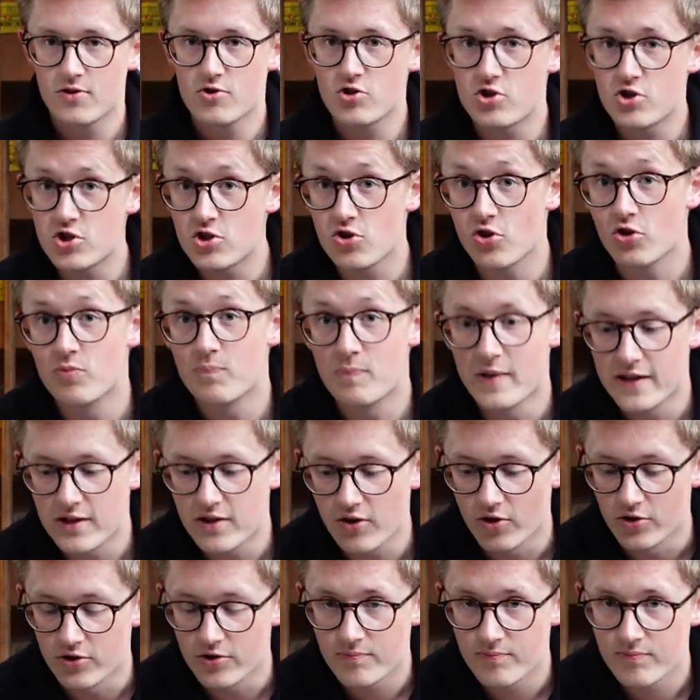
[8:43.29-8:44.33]
should be
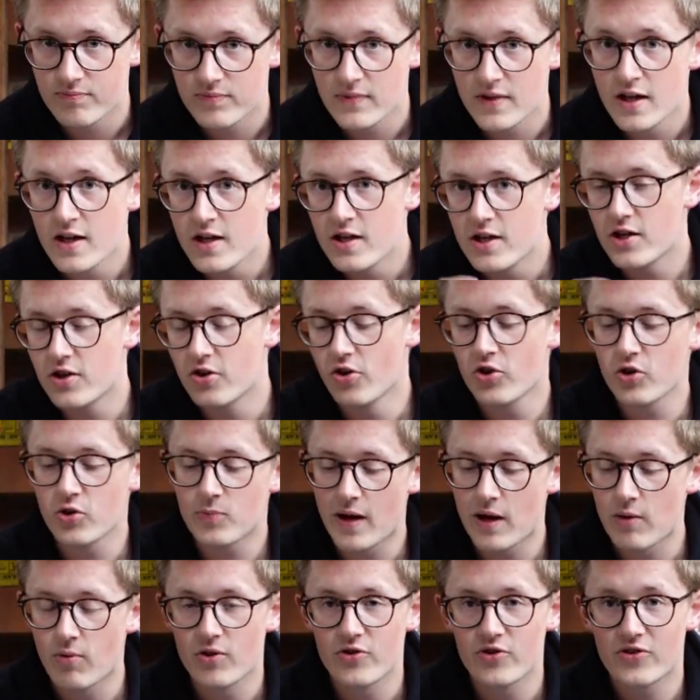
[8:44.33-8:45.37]
good. You can also
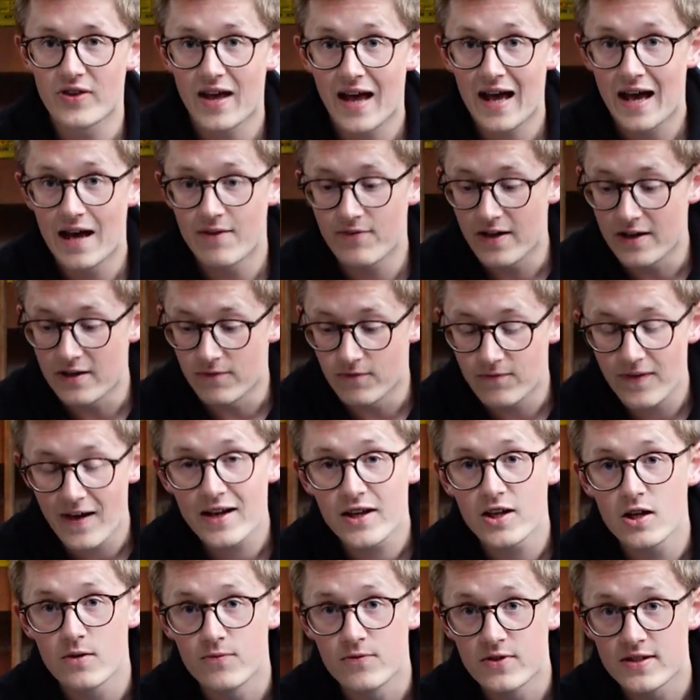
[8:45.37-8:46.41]
buy ones that have a
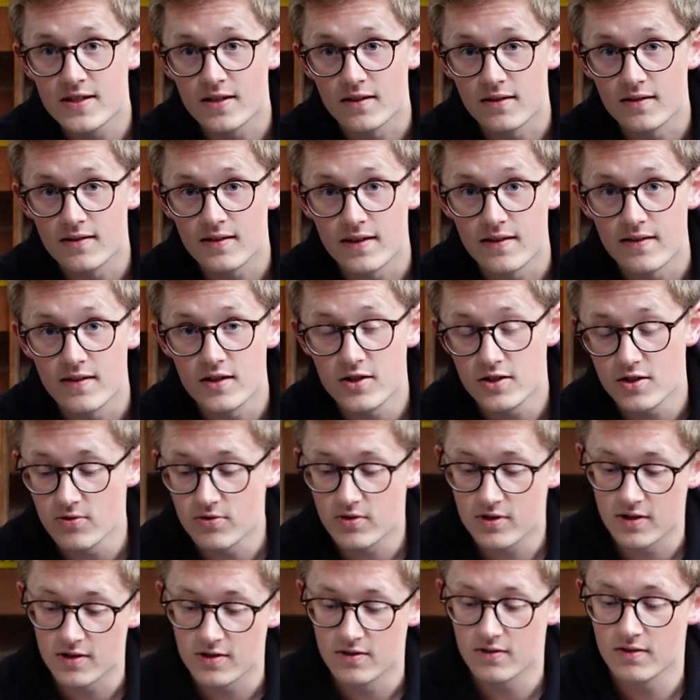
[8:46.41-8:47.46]
vacuum facility that you
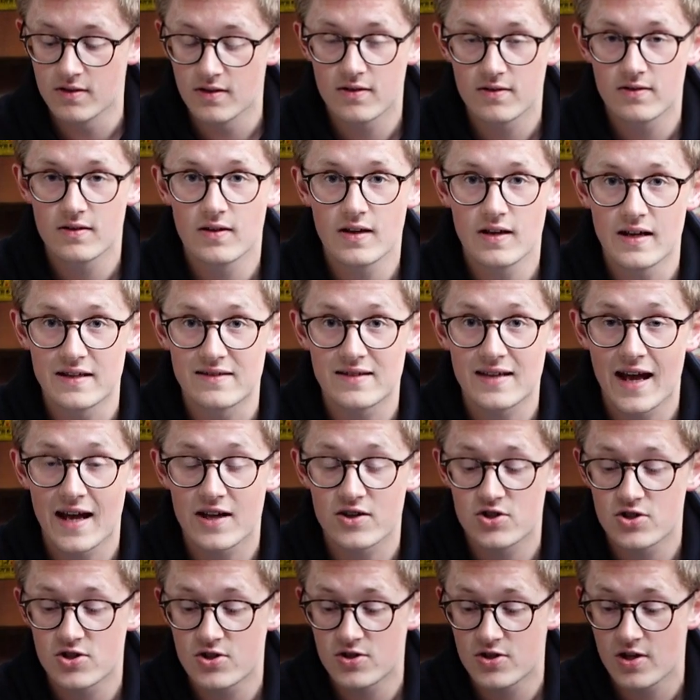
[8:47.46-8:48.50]
can
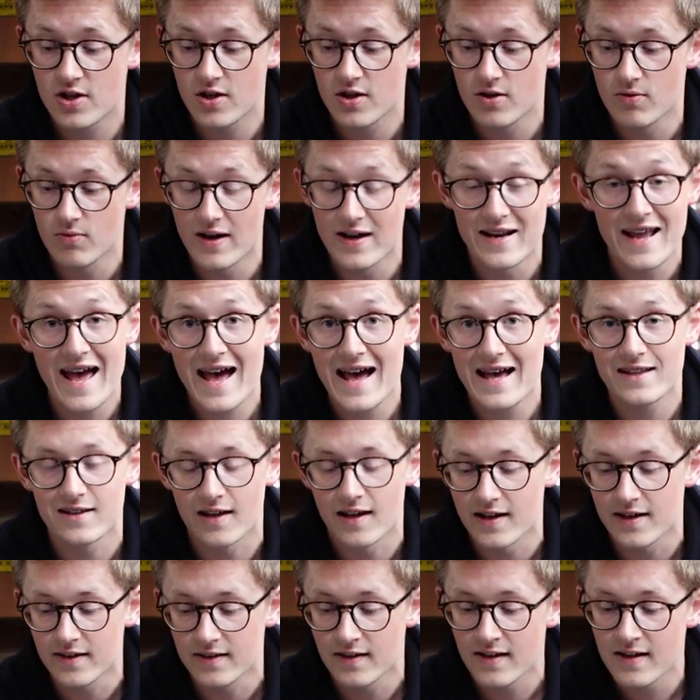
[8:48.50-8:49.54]
attach to an
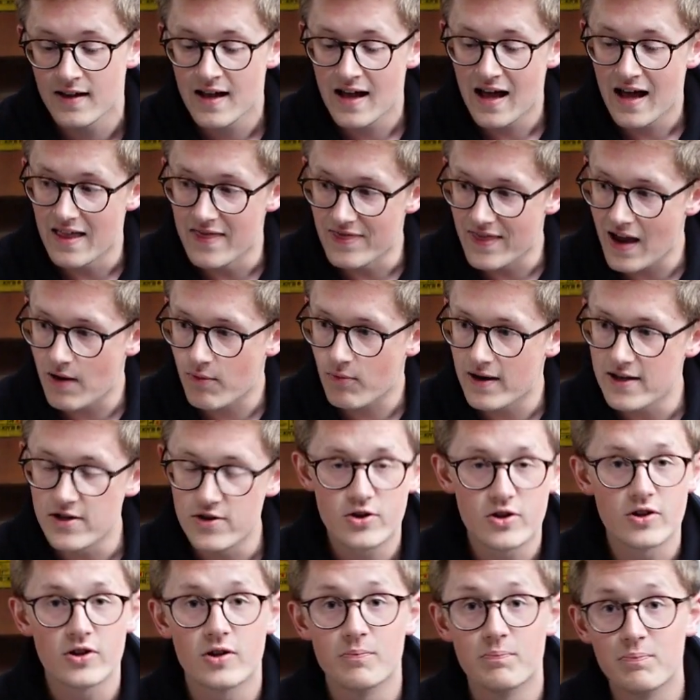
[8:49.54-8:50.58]
airline, and that way you
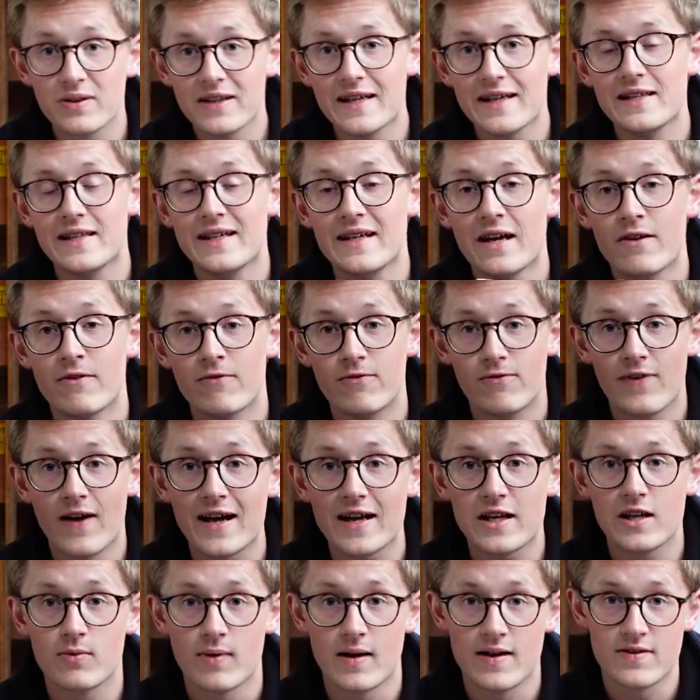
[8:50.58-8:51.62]
can completely
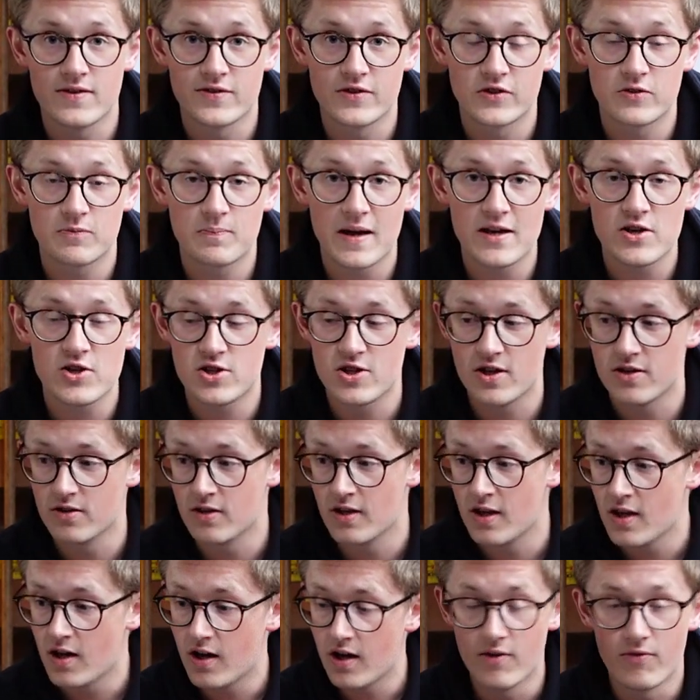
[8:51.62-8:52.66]
evacuate the suspension
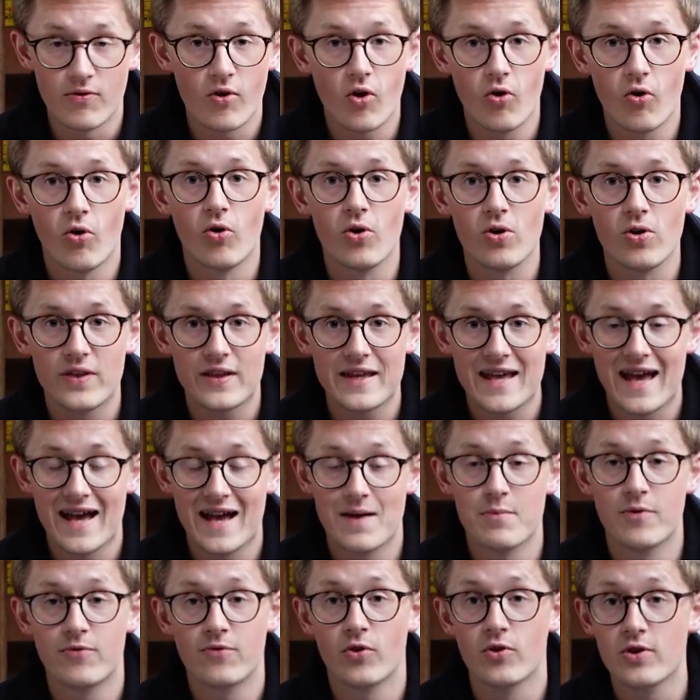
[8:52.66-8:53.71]
of all the
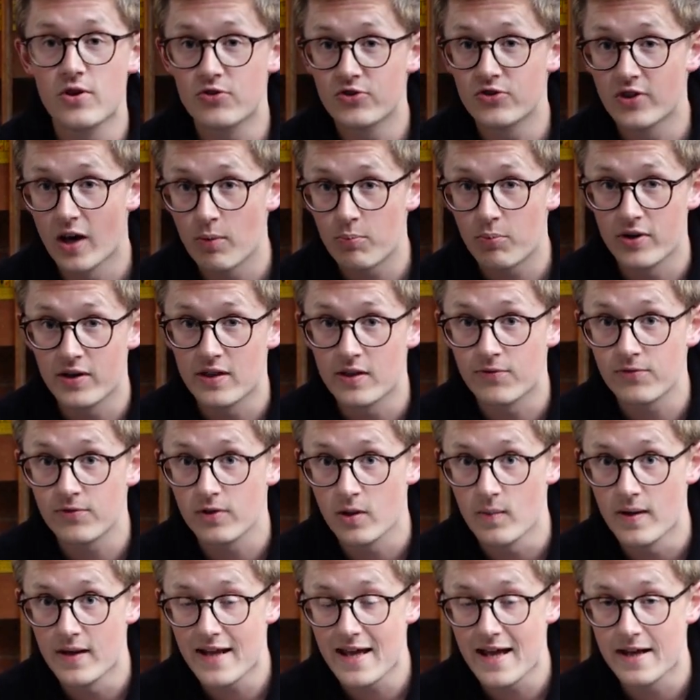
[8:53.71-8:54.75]
air before you start putting the
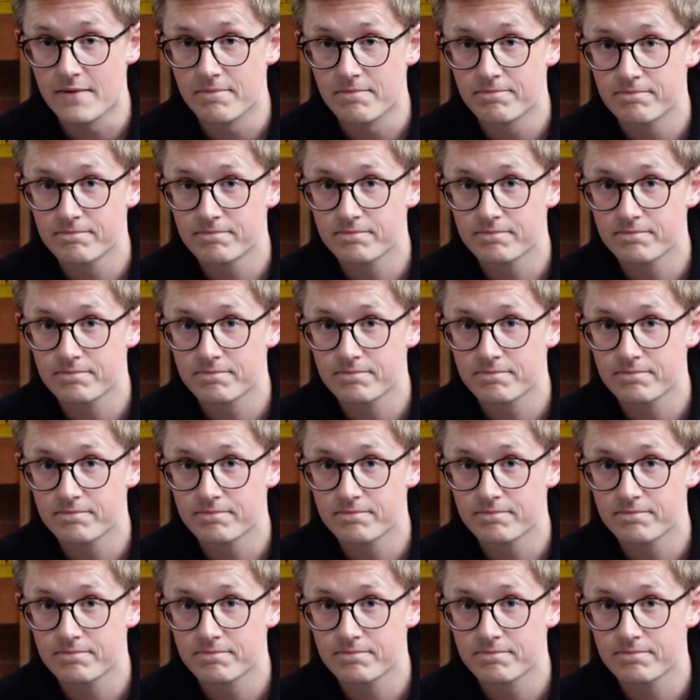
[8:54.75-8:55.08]
fluid in.